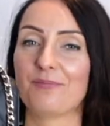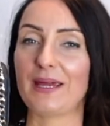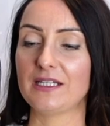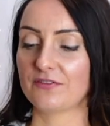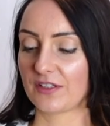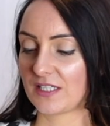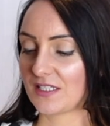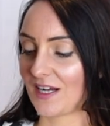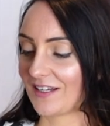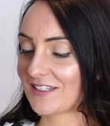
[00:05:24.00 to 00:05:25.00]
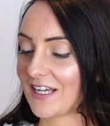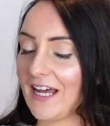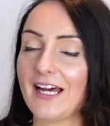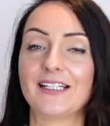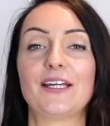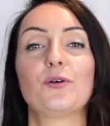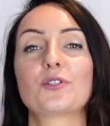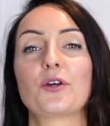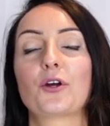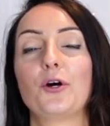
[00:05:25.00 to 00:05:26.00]
of made for this stand. They
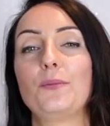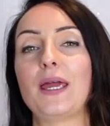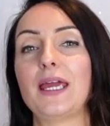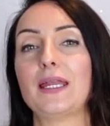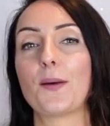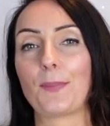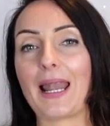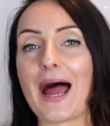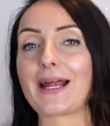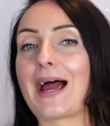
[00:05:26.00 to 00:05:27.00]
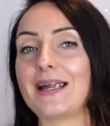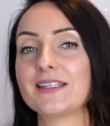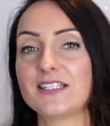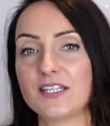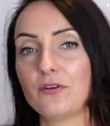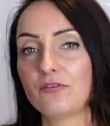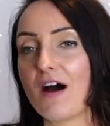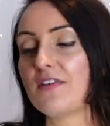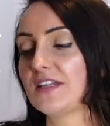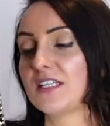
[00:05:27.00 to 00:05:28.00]
also come in black and
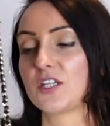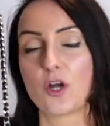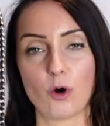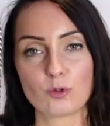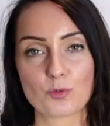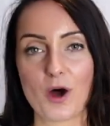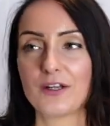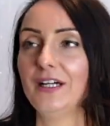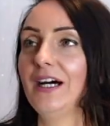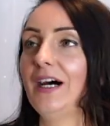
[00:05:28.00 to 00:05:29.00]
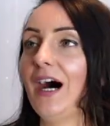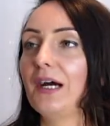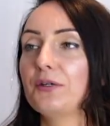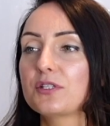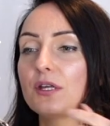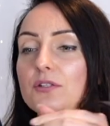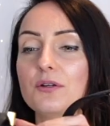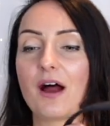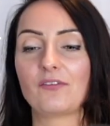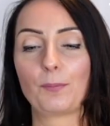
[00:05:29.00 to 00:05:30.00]
silver. This is a gold one. I also
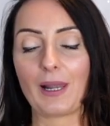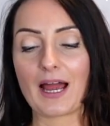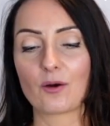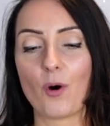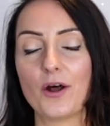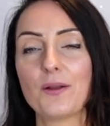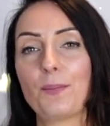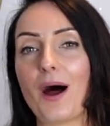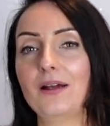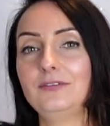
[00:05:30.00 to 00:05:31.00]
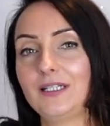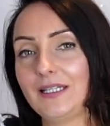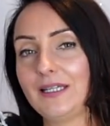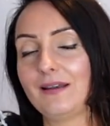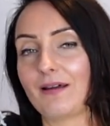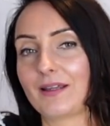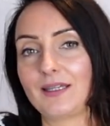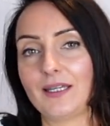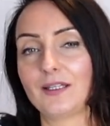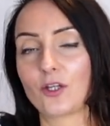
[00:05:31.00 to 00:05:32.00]
do have a black one, but I'm really
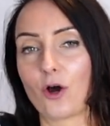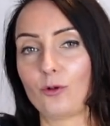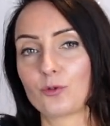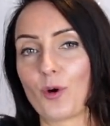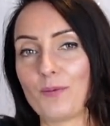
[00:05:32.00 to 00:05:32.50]
liking the gold